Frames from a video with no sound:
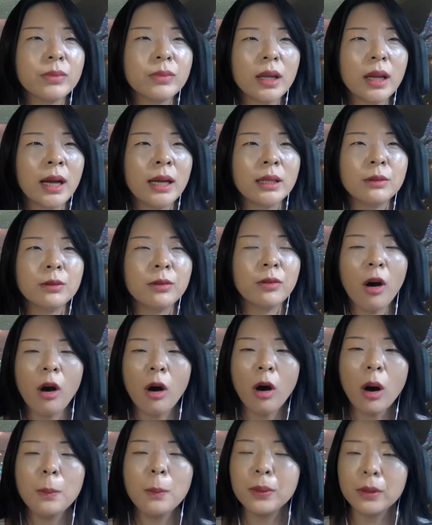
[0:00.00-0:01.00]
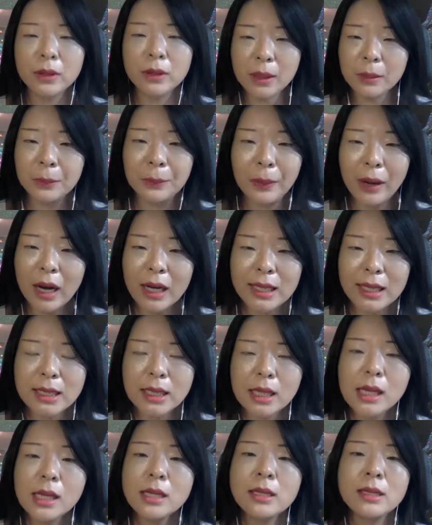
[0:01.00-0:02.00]
kind of all put in
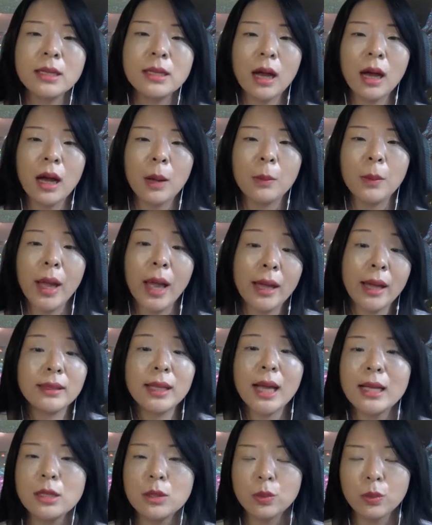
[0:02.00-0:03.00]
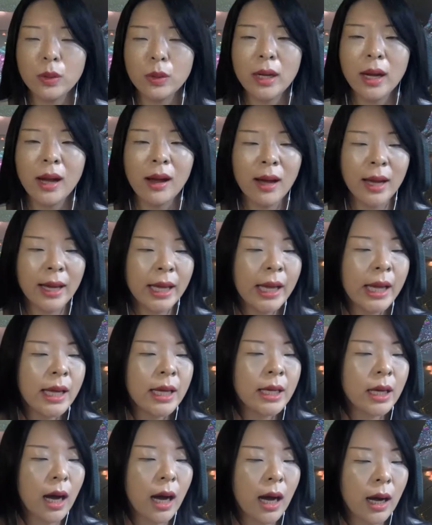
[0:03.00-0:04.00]
boxes, and that's when I
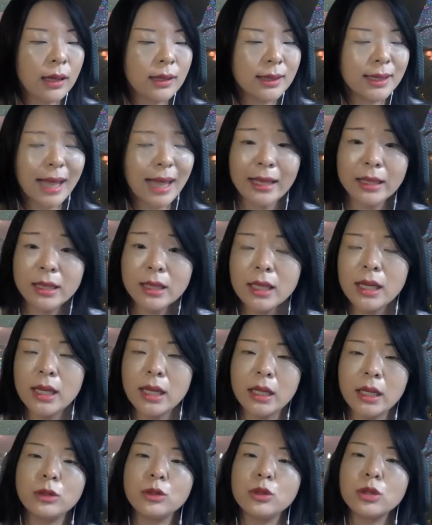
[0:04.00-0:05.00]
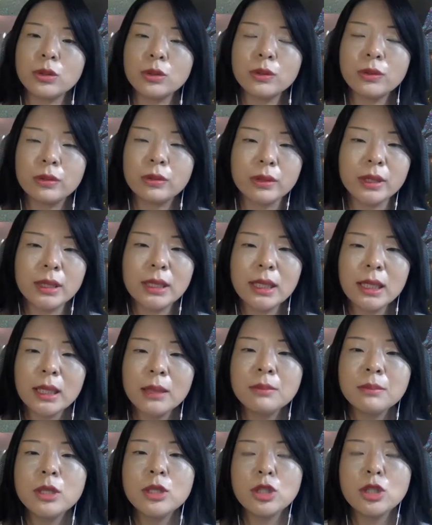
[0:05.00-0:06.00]
landed into 3D
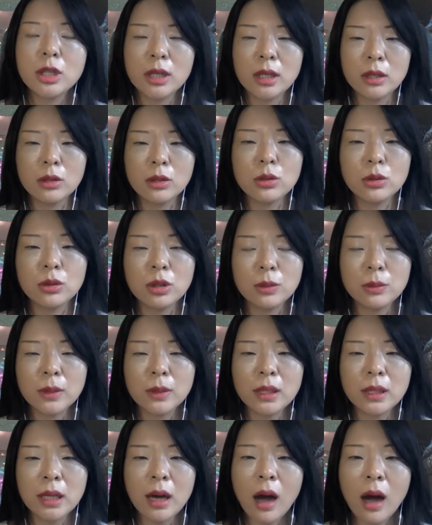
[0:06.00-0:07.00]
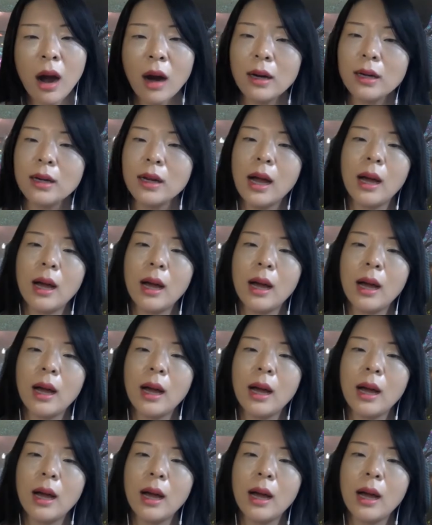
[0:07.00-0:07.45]
imaging, into new media art.